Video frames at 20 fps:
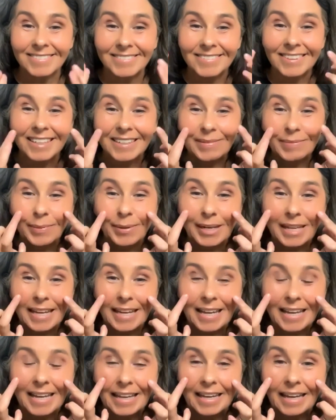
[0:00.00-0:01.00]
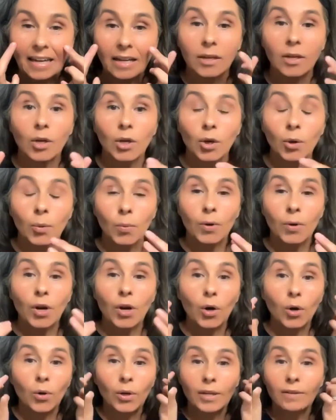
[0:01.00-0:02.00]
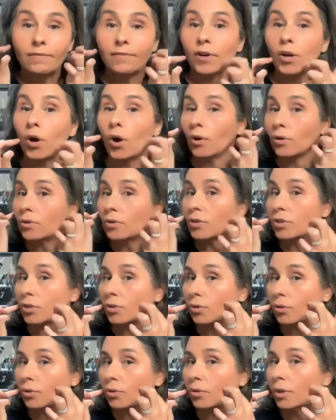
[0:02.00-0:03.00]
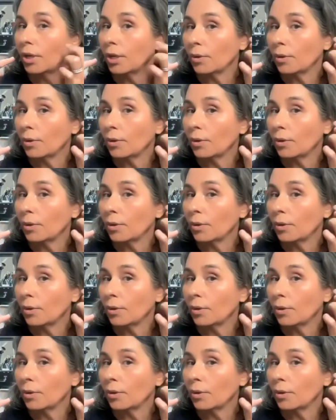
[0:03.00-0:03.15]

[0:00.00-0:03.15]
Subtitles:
and put it here. We're not looking for contour.